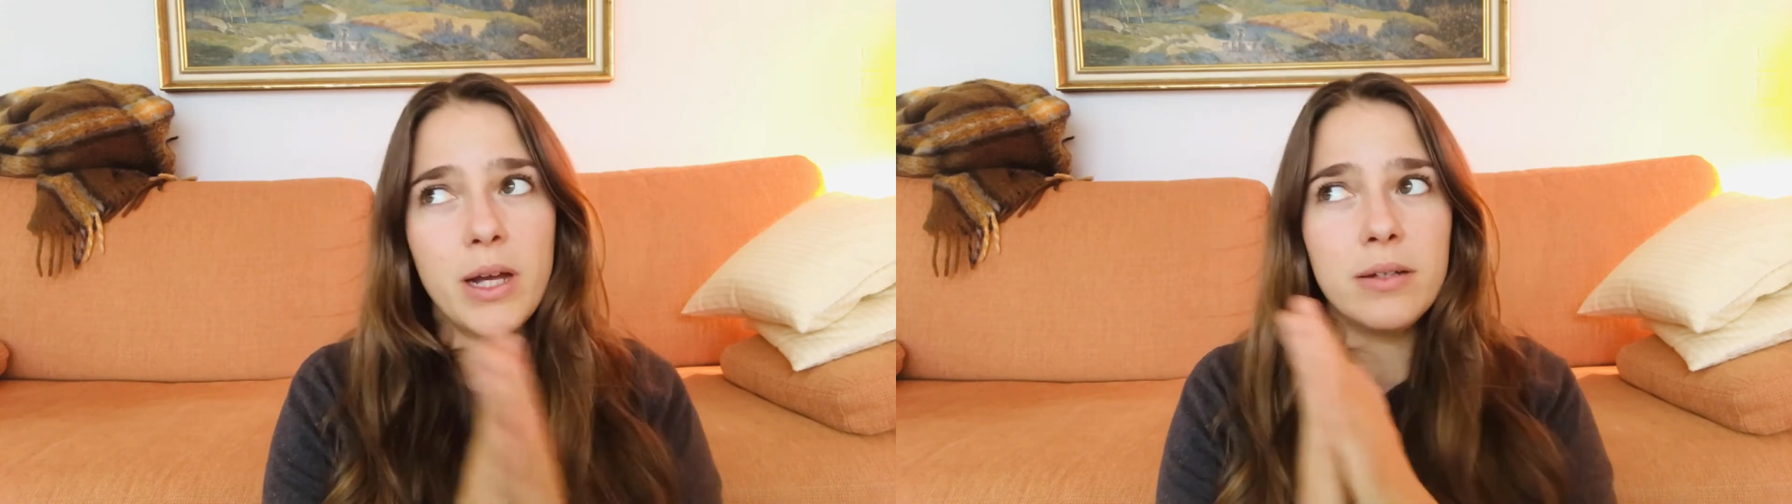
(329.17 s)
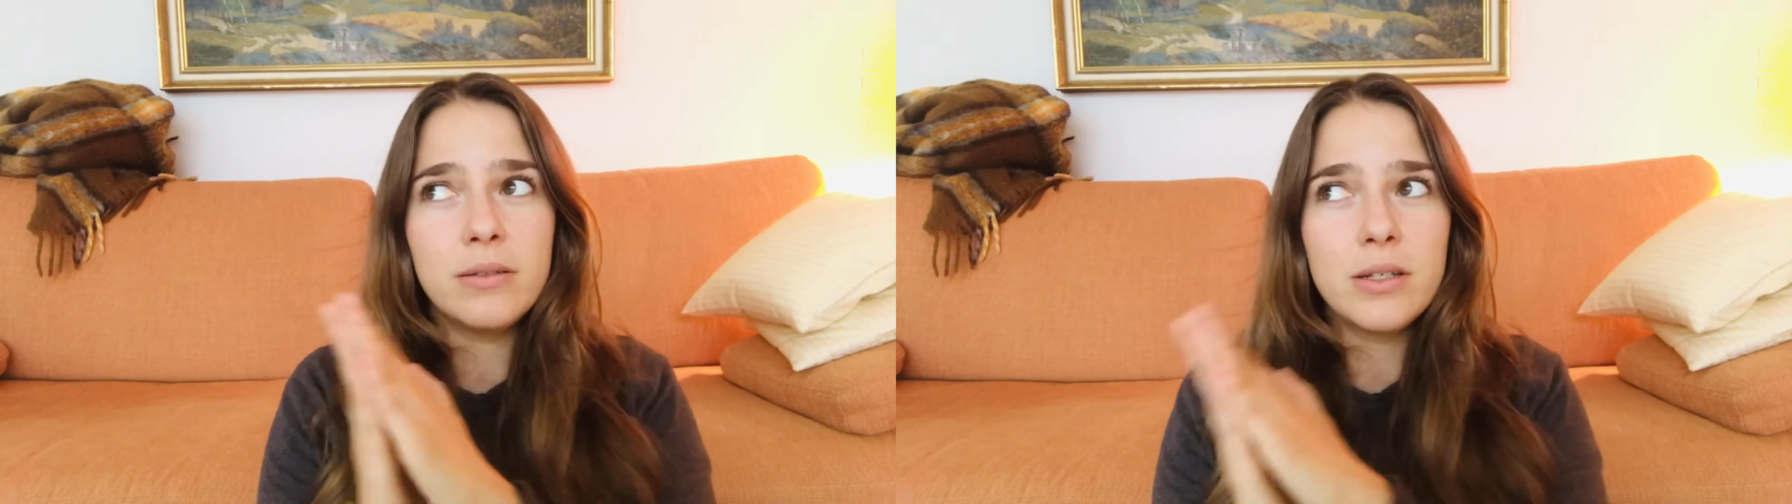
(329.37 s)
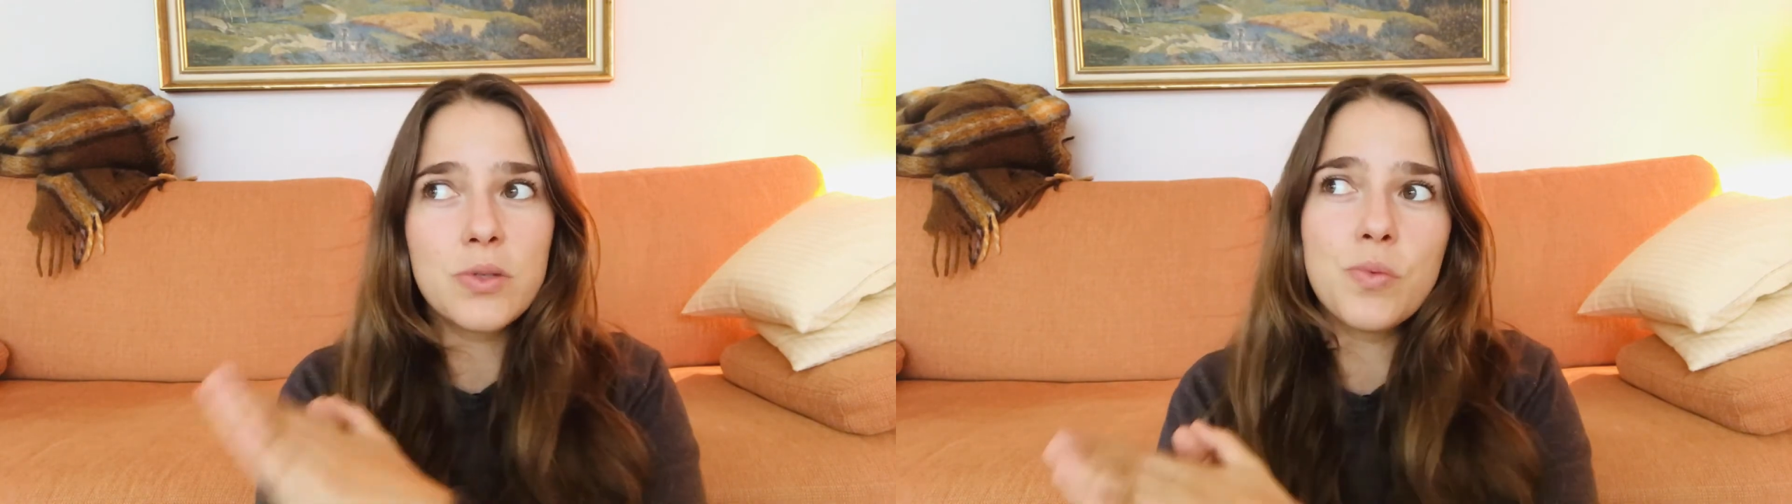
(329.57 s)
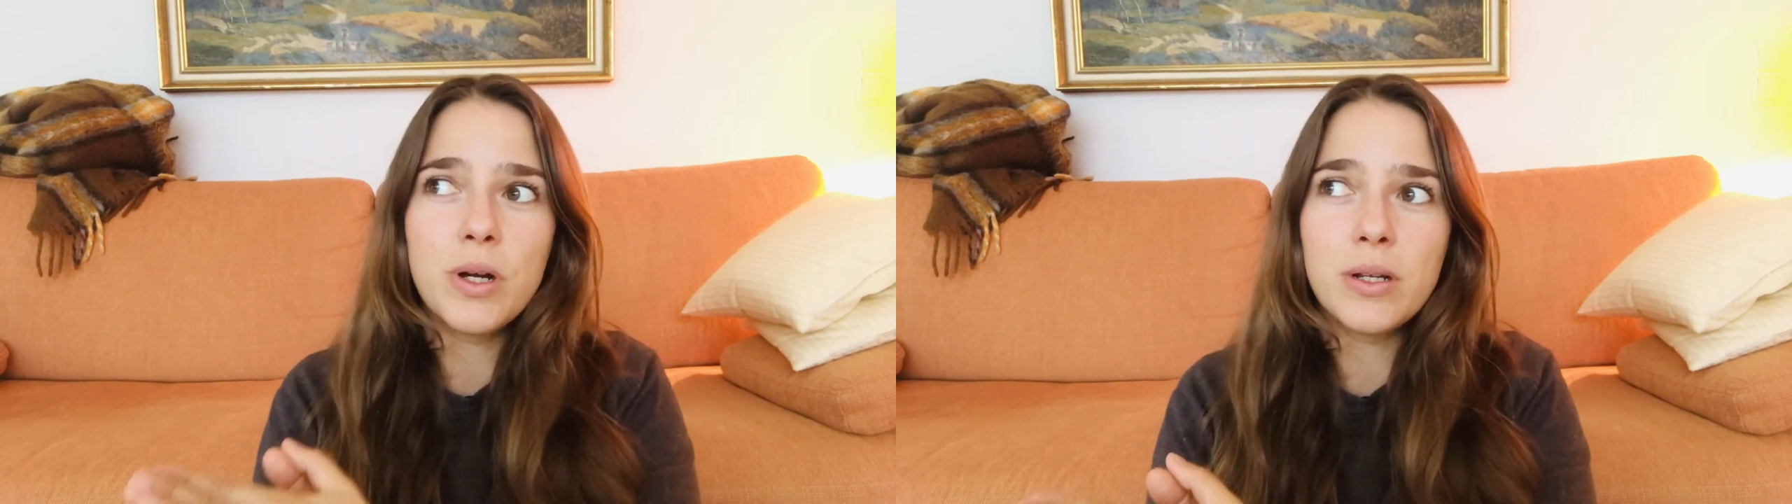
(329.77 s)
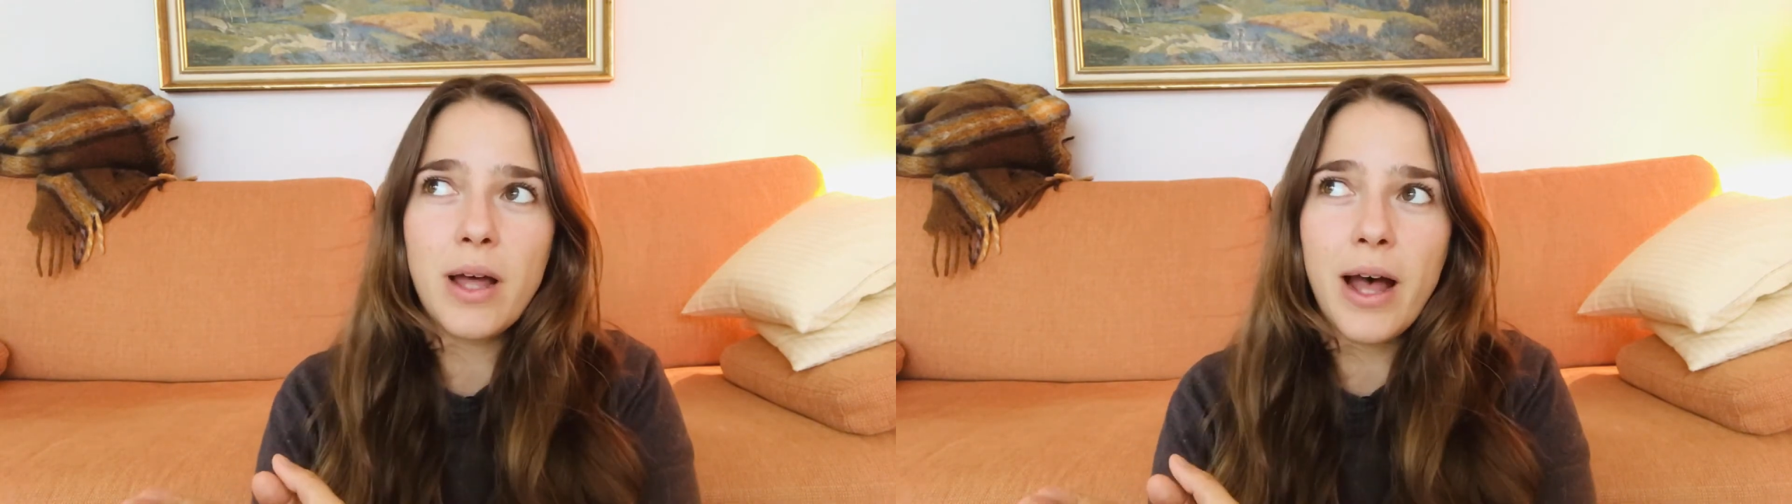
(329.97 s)
and this
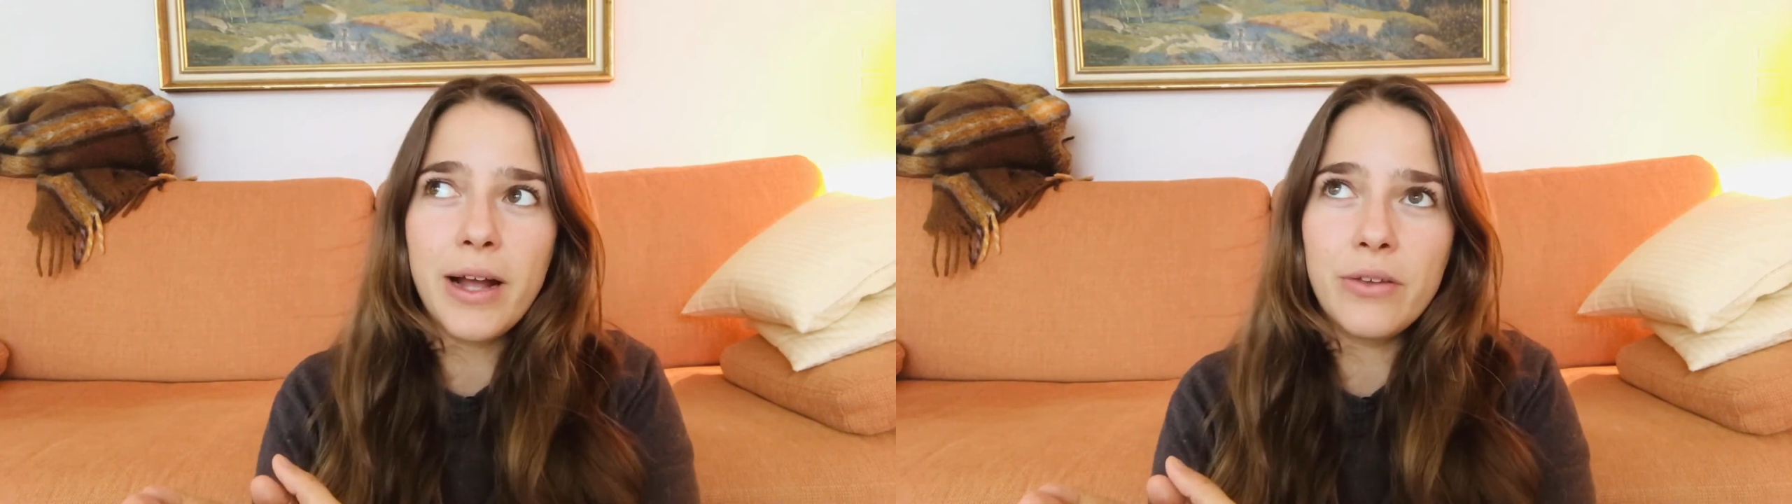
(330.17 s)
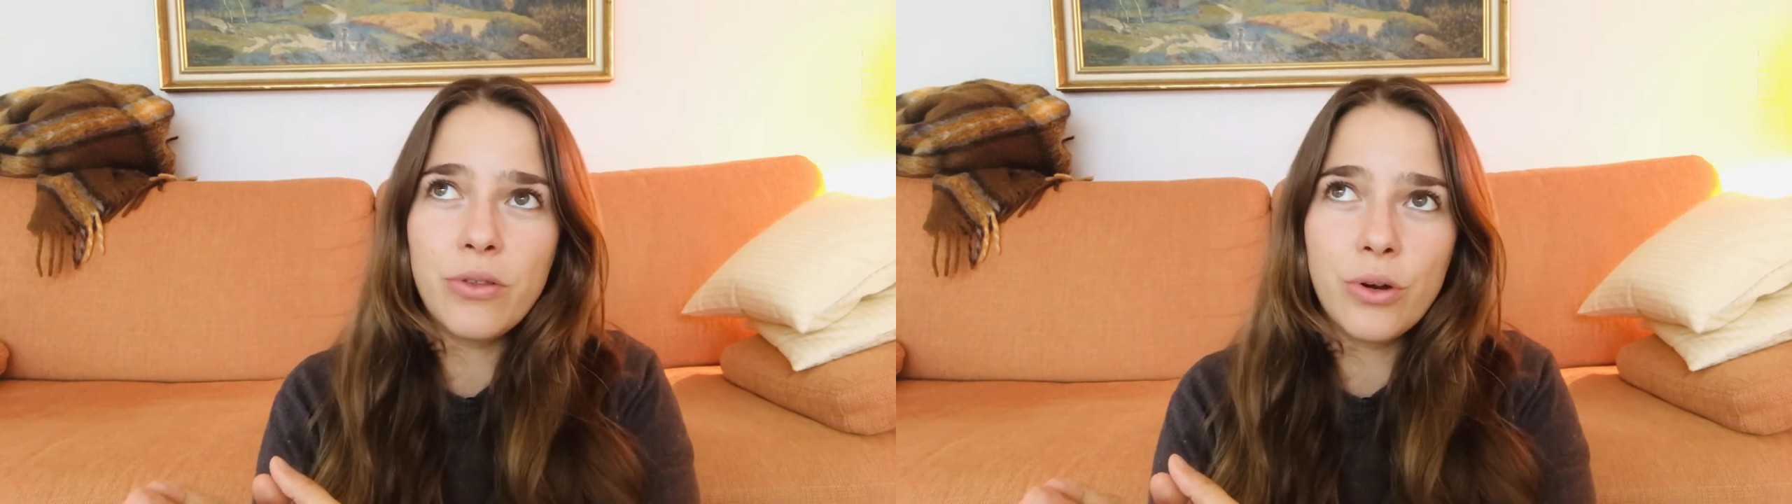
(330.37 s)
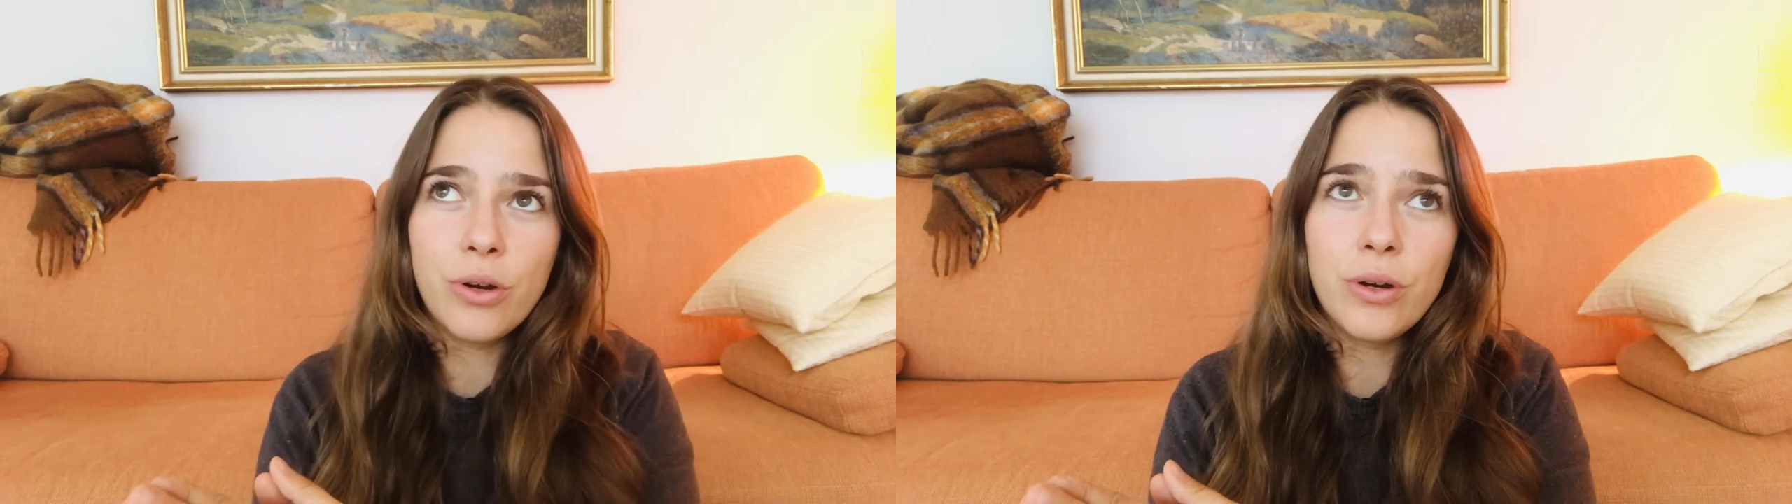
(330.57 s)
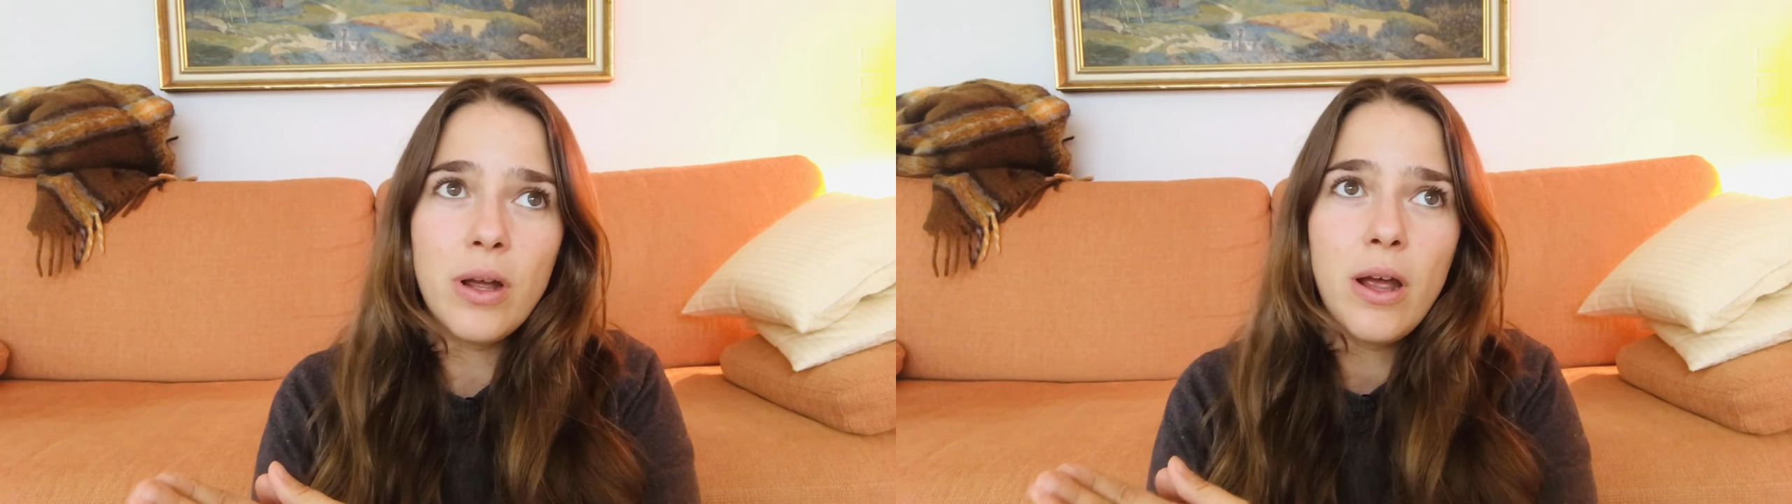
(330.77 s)
one either,